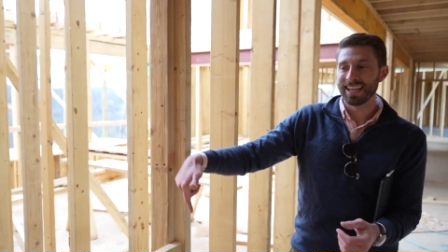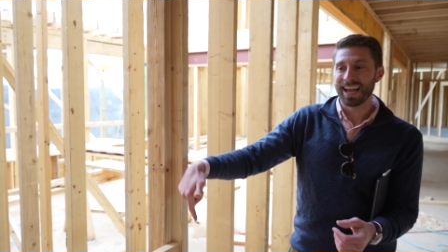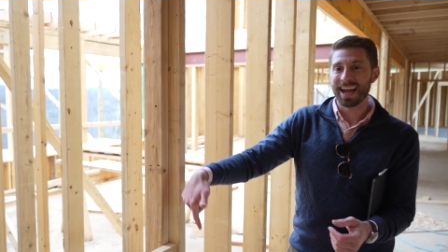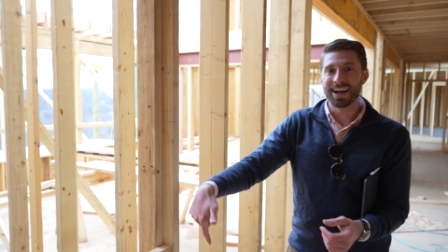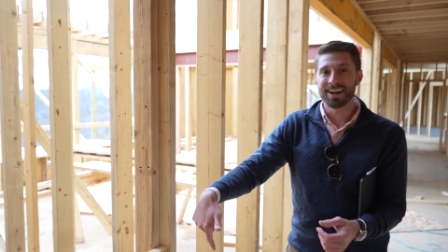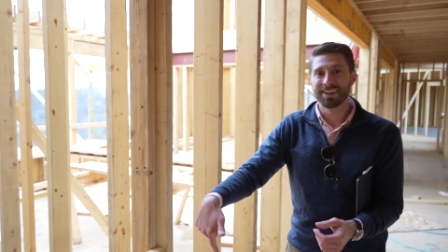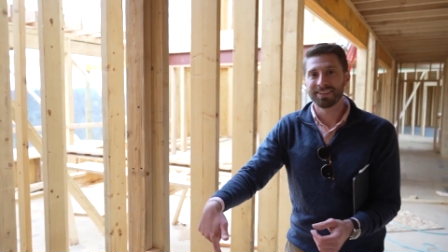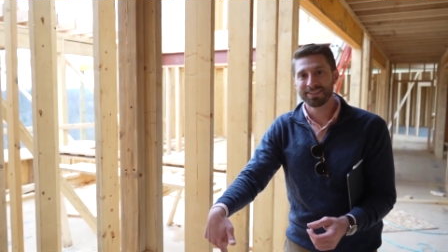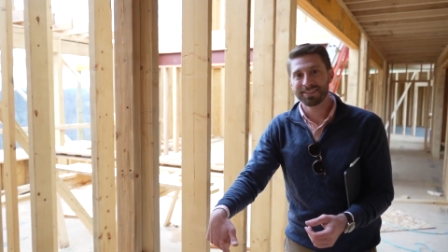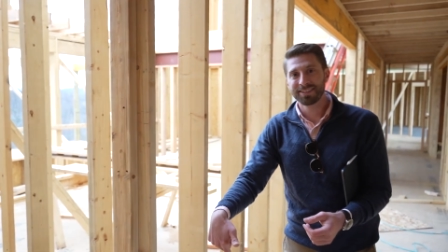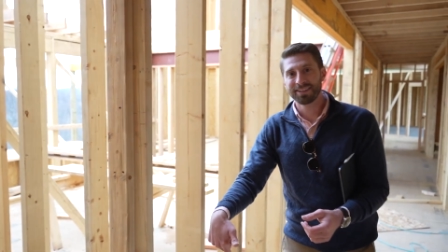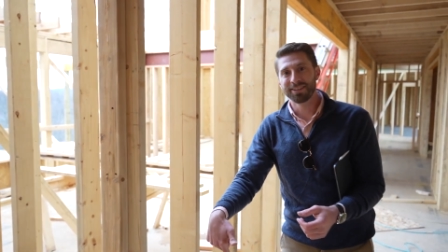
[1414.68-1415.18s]

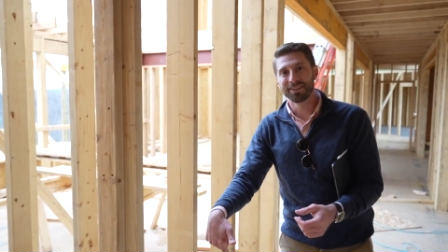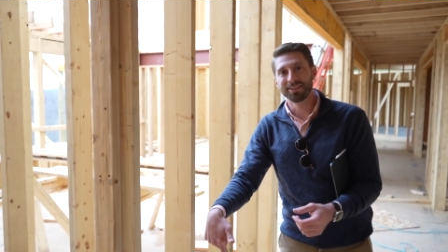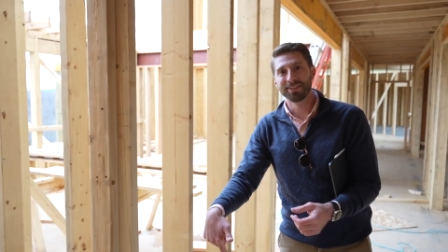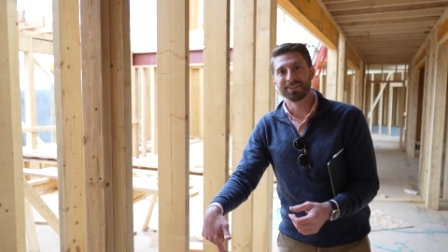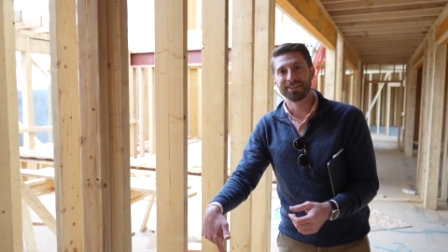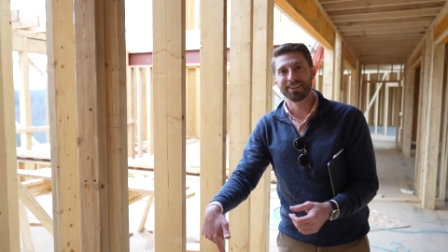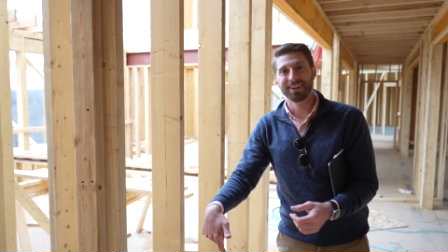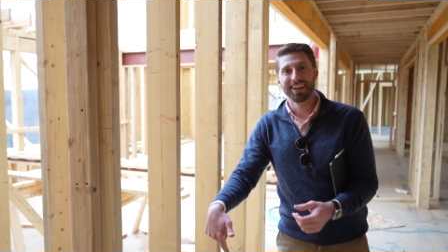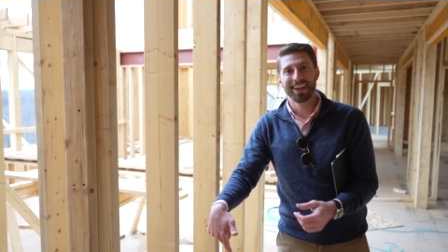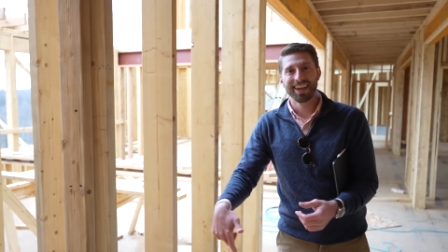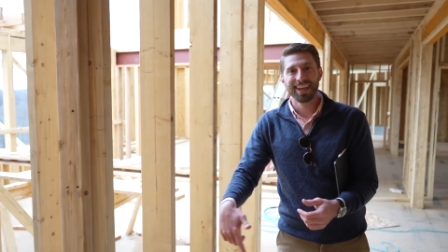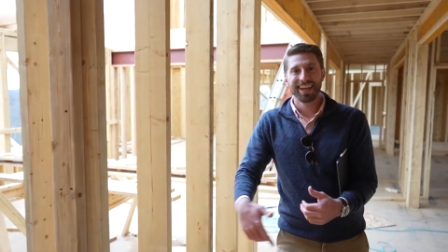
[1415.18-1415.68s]
down
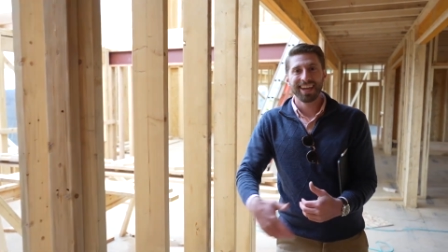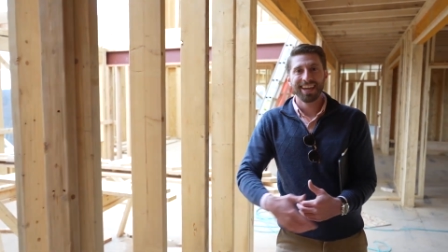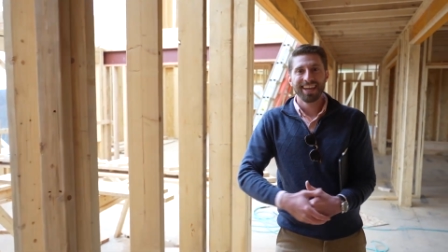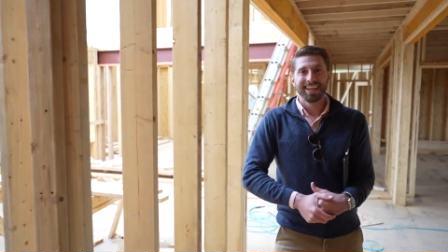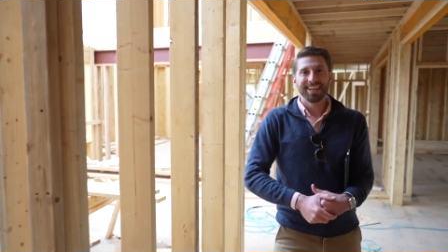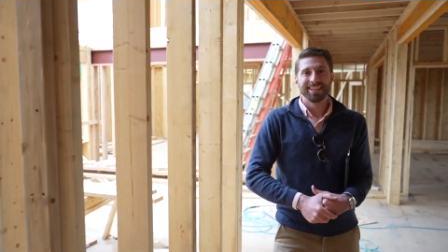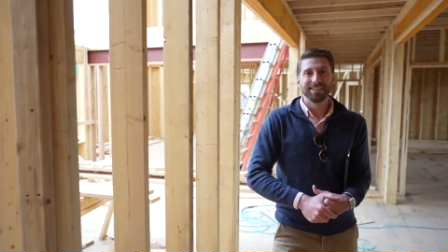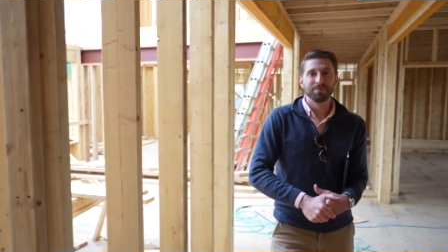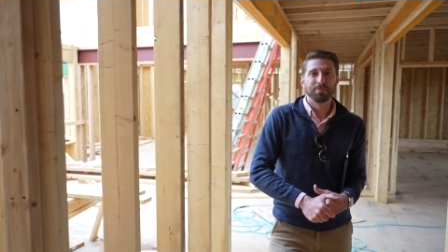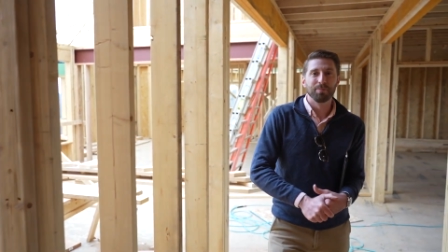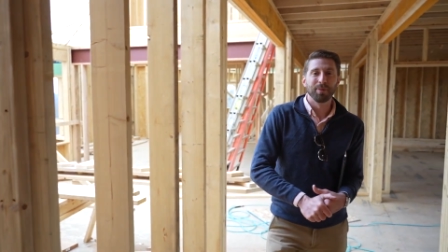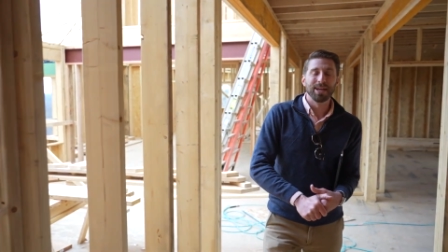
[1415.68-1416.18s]
to
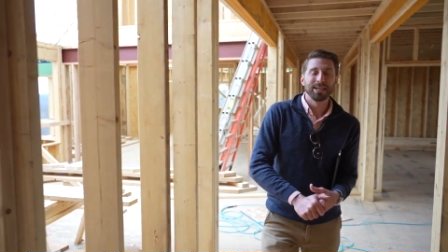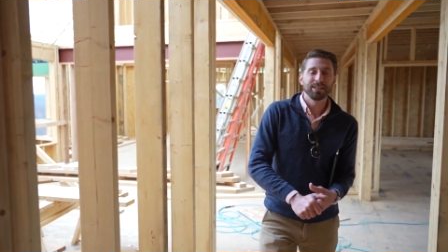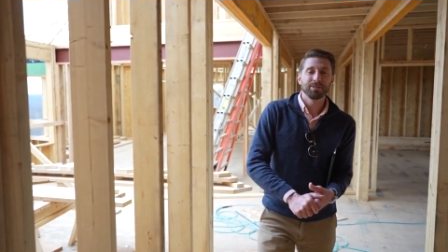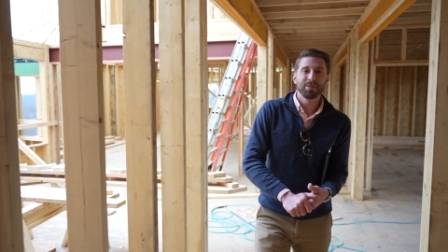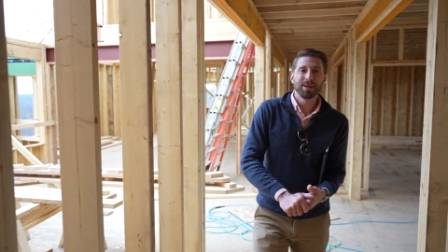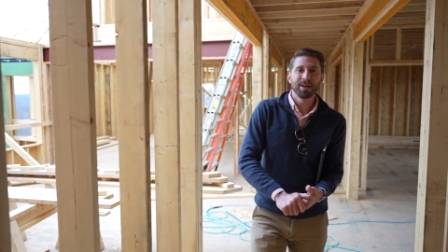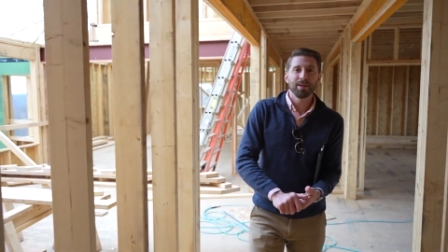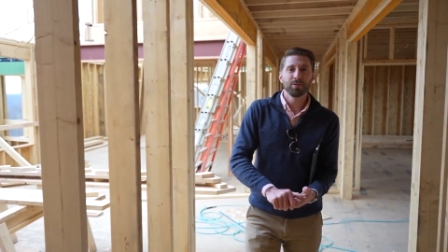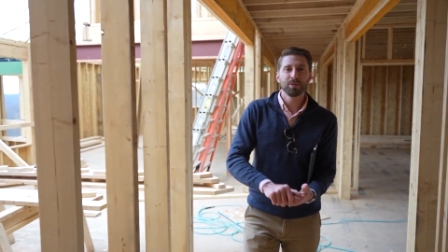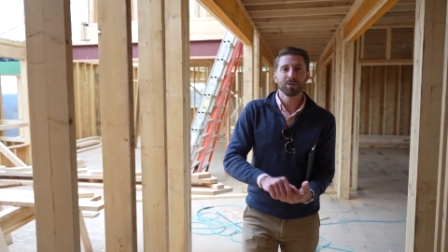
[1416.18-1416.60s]
his basement.